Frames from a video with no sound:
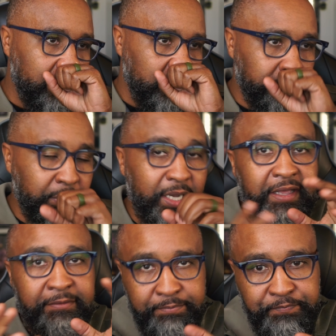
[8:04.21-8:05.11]

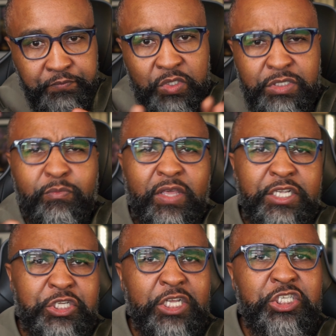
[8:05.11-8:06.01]
But some things
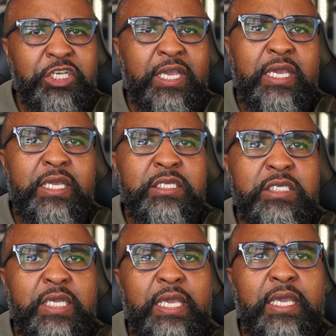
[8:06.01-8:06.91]
did change,
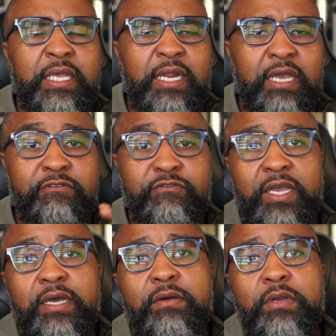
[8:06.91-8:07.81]
and I
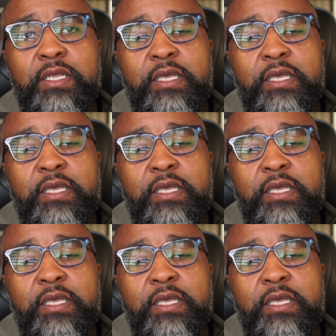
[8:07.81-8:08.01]
found